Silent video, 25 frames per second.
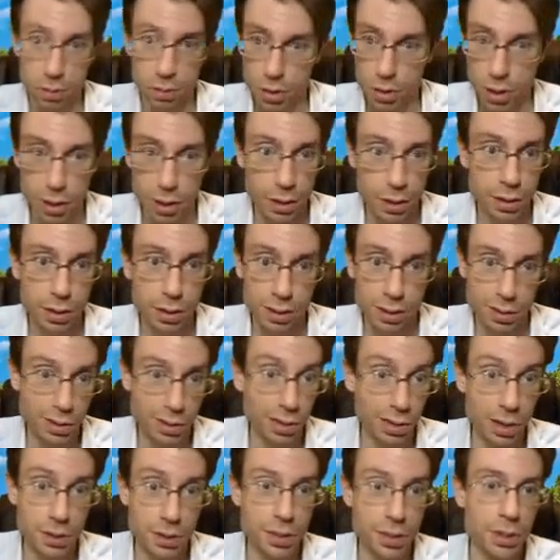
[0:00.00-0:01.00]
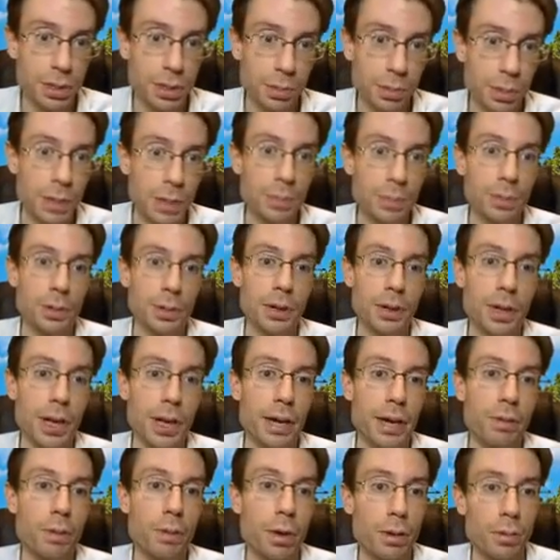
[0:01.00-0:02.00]
talking to dozens of people a
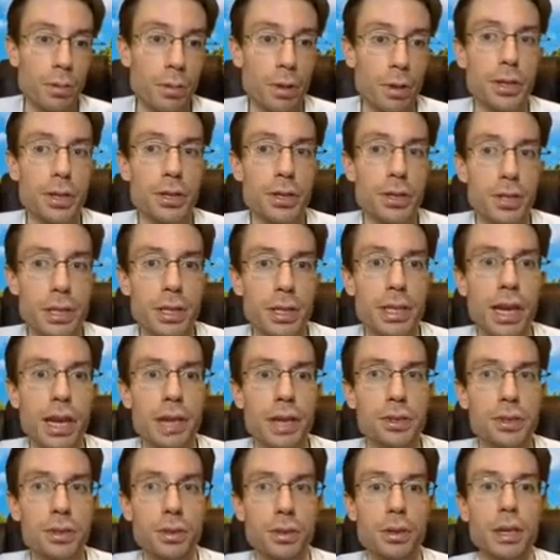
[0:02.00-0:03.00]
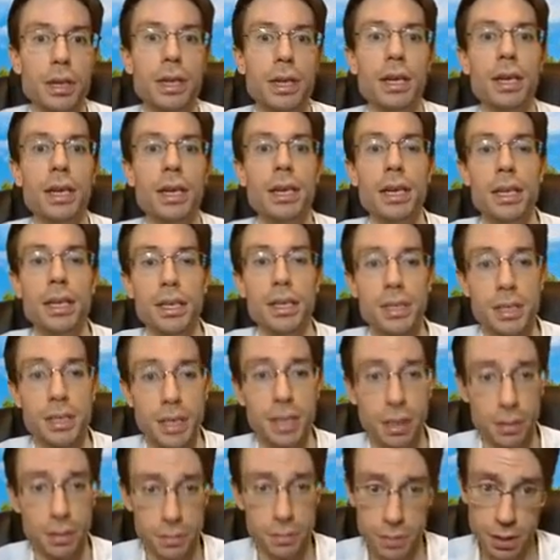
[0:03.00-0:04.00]
day? Where do you see that sort of
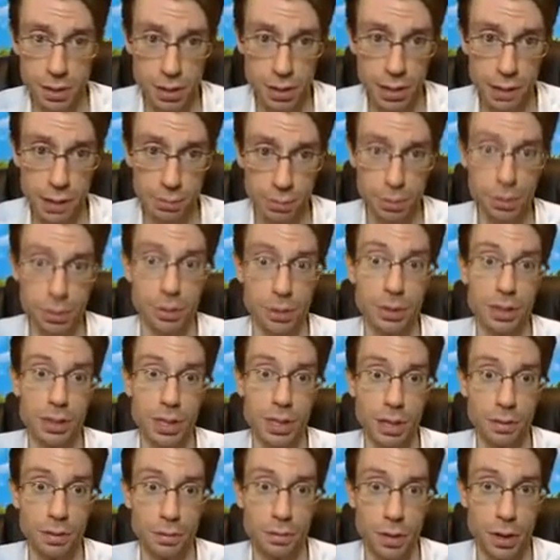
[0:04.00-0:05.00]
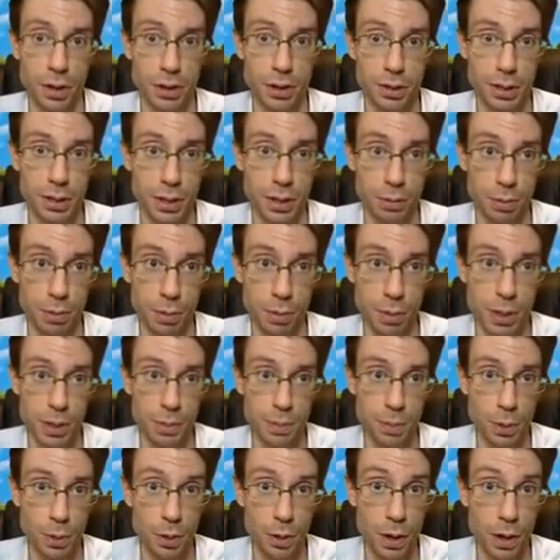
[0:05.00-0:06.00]
self-deception or self-honesty where
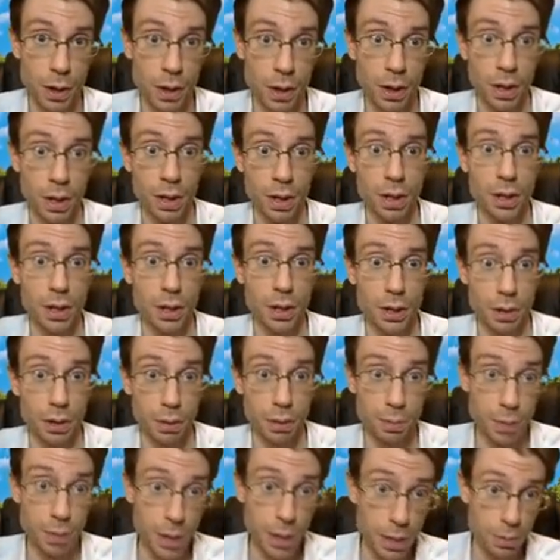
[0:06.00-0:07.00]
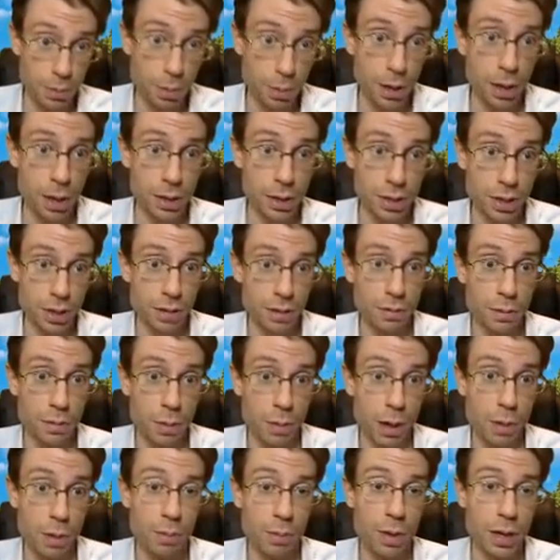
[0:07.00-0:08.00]
people are, being positive
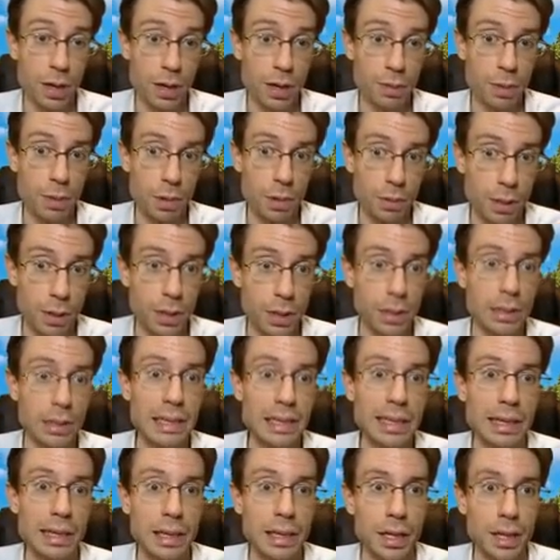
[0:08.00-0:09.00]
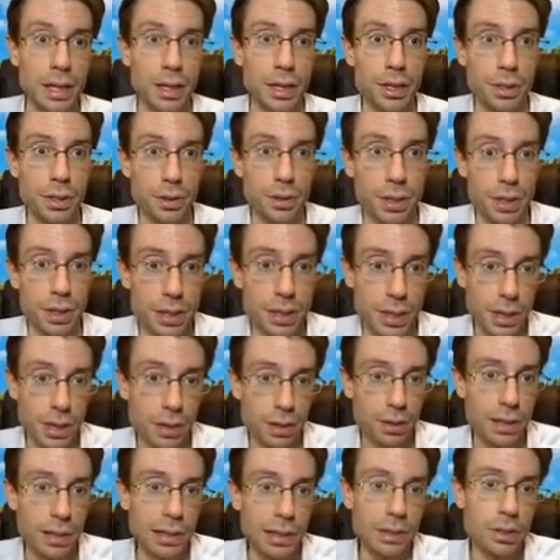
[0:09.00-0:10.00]
about money, but really you can
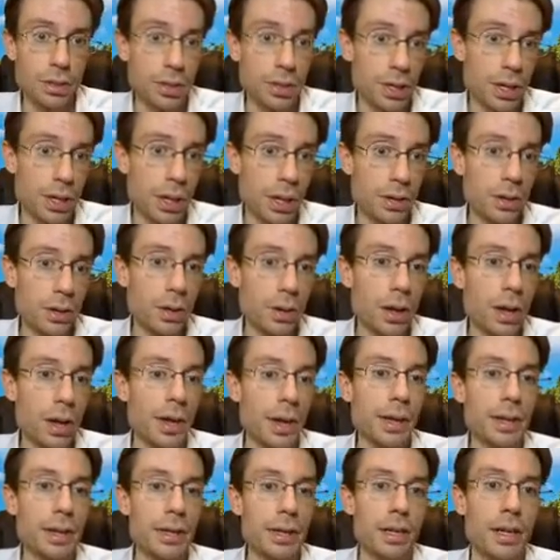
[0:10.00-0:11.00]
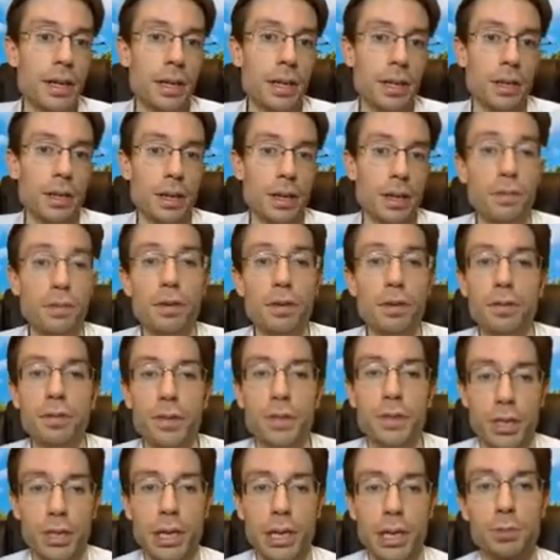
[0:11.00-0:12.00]
tell like there's an underlying level
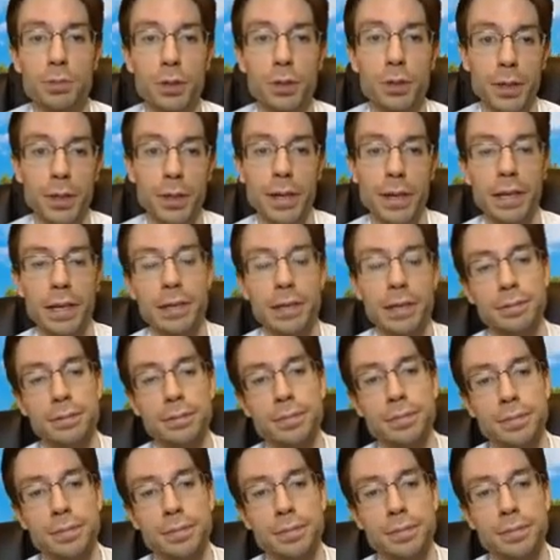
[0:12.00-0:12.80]
of deception there?